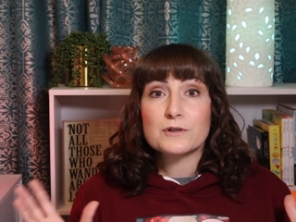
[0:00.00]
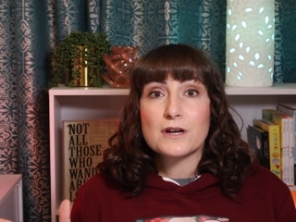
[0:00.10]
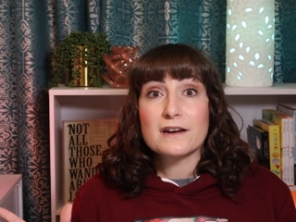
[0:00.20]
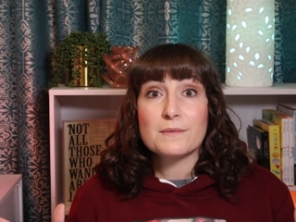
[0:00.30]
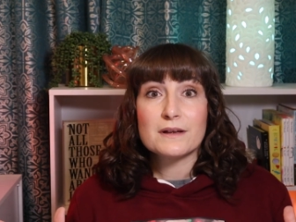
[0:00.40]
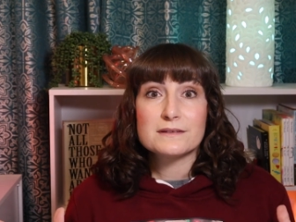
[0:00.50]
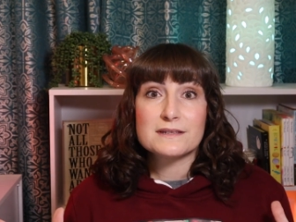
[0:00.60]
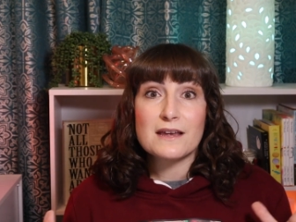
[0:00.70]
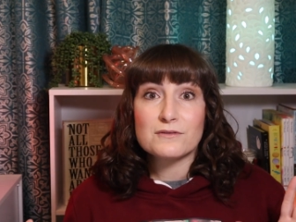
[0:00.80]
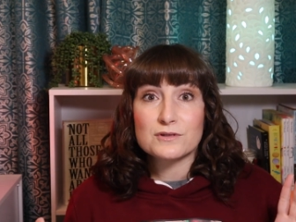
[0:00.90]
we're talking about
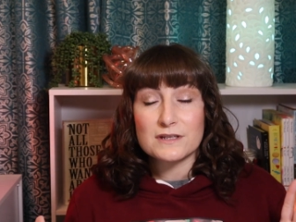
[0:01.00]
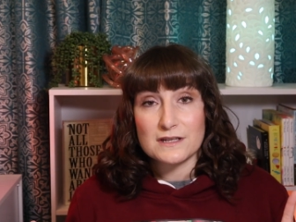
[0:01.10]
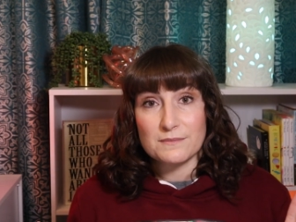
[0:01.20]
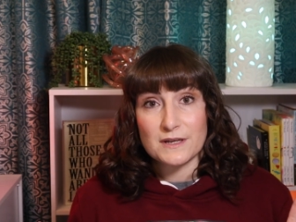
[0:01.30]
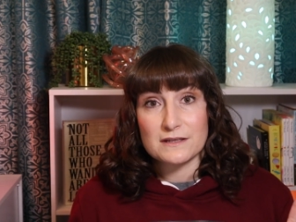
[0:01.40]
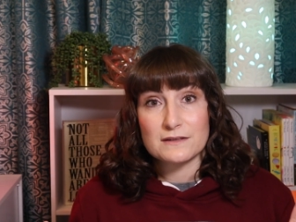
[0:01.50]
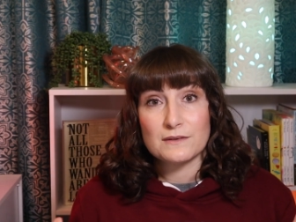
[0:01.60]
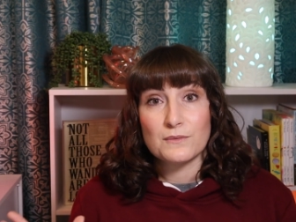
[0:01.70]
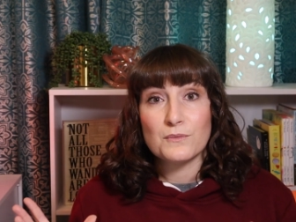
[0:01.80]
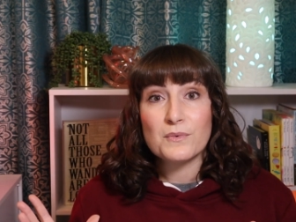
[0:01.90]
saviors and
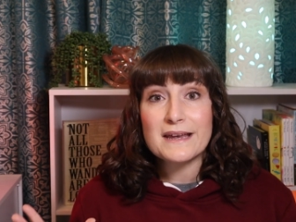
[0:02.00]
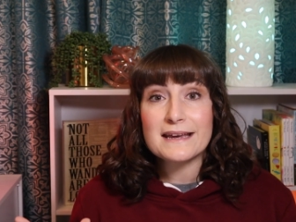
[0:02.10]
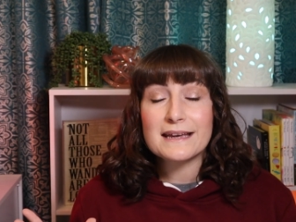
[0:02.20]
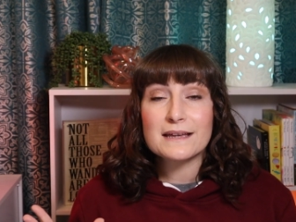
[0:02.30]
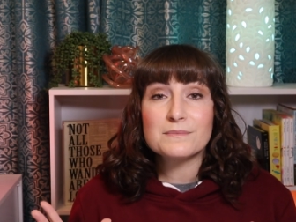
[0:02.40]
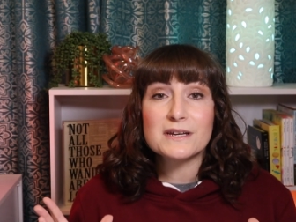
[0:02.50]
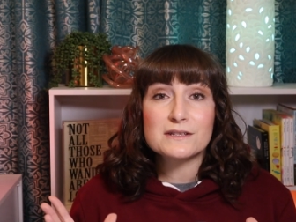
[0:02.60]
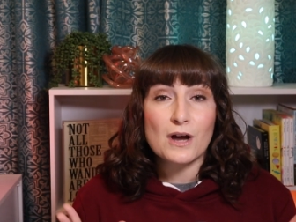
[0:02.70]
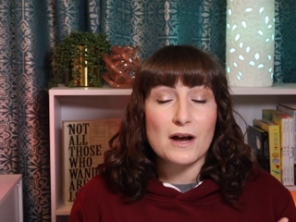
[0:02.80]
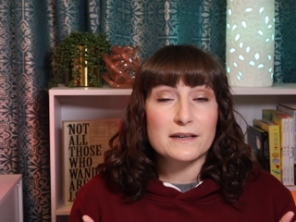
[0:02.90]
demons, we can be
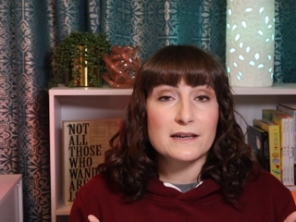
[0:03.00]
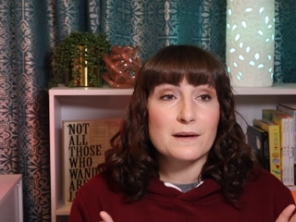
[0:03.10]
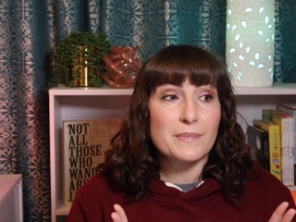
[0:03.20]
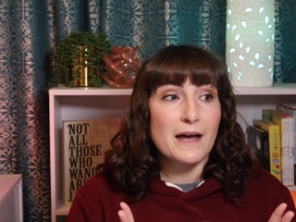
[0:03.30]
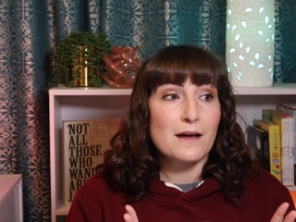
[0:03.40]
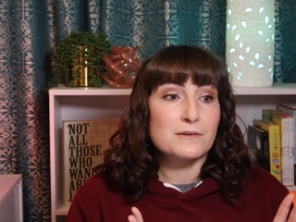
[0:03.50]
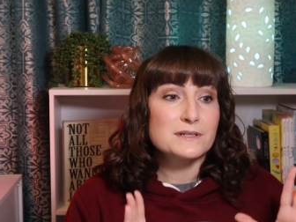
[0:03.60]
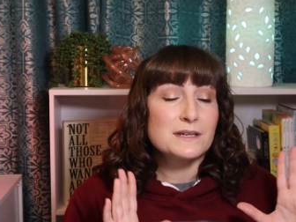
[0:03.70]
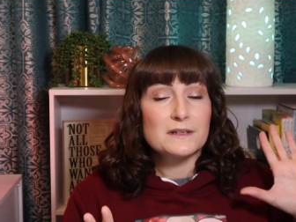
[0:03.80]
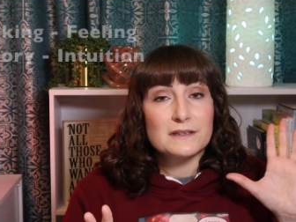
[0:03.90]
talking
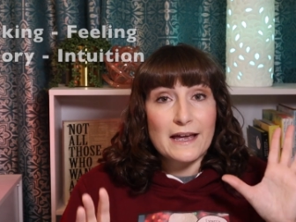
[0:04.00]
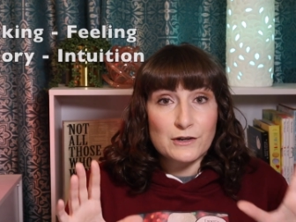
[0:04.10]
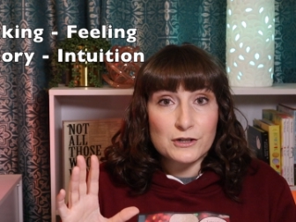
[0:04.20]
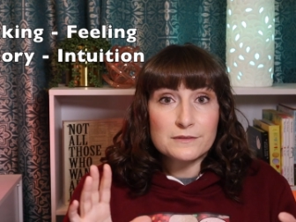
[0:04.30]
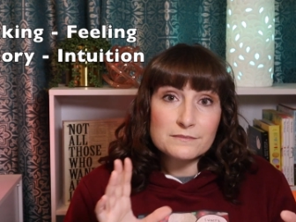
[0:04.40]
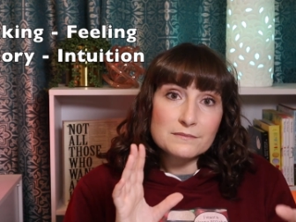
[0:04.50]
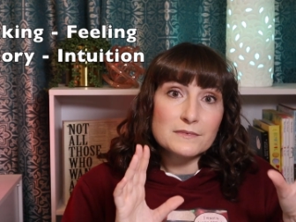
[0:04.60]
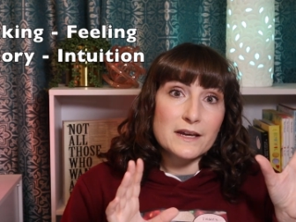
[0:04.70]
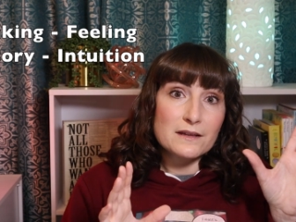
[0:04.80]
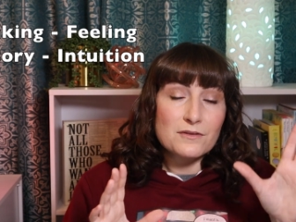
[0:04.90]
about letter,
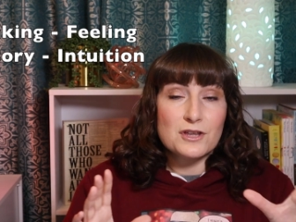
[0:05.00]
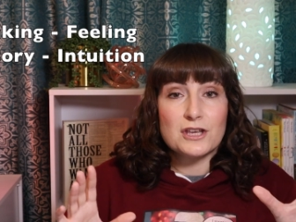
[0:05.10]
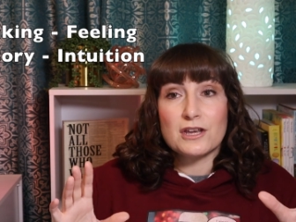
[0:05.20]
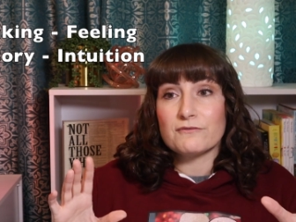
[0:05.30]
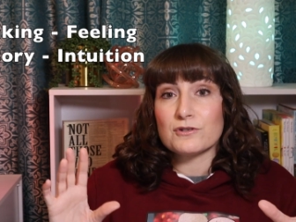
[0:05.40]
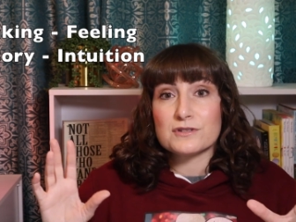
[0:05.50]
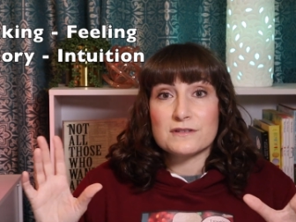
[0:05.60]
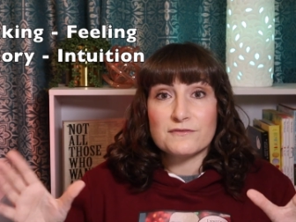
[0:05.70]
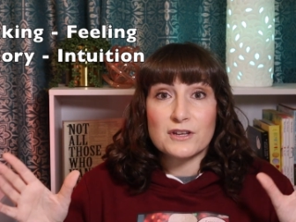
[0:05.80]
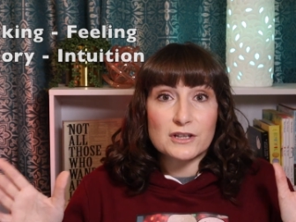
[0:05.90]
like thinking
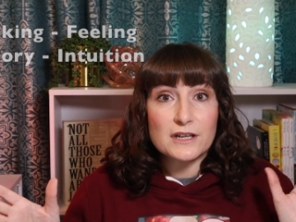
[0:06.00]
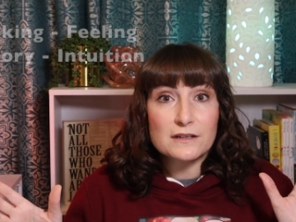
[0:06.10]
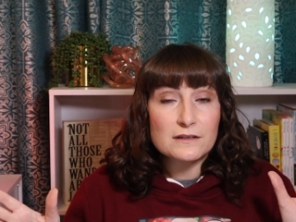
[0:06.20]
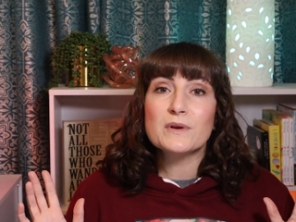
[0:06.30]
versus feeling.